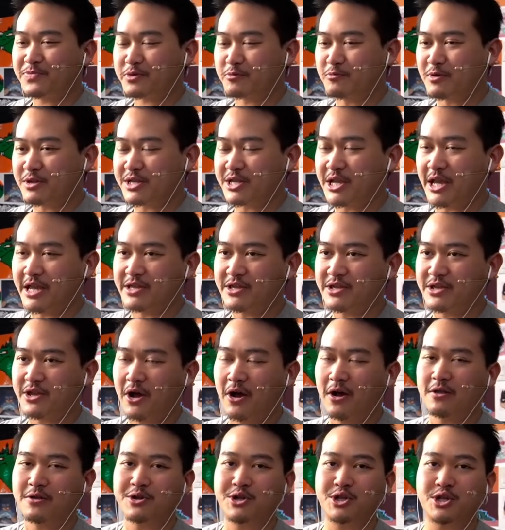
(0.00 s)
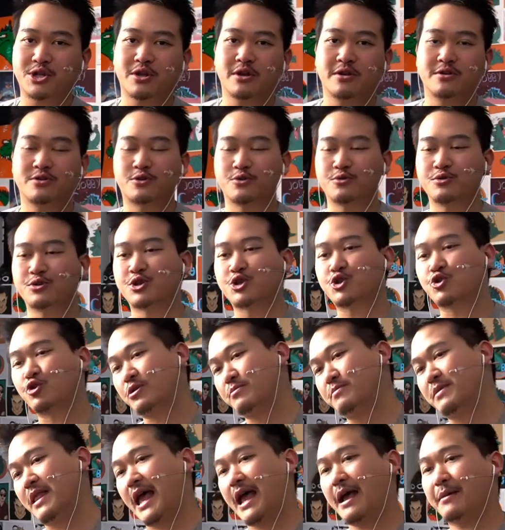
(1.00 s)
with $10 through the
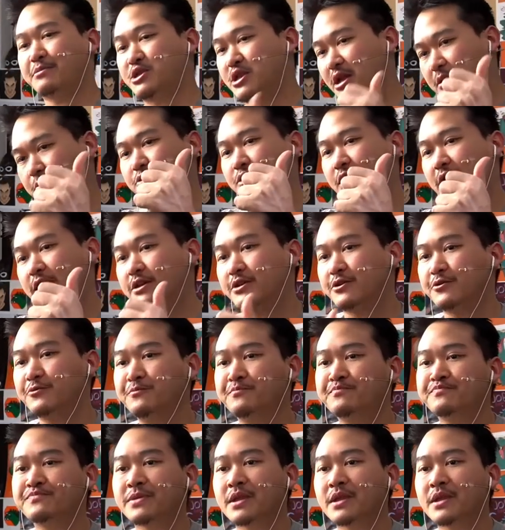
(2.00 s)
Streamlabs. Double thank you.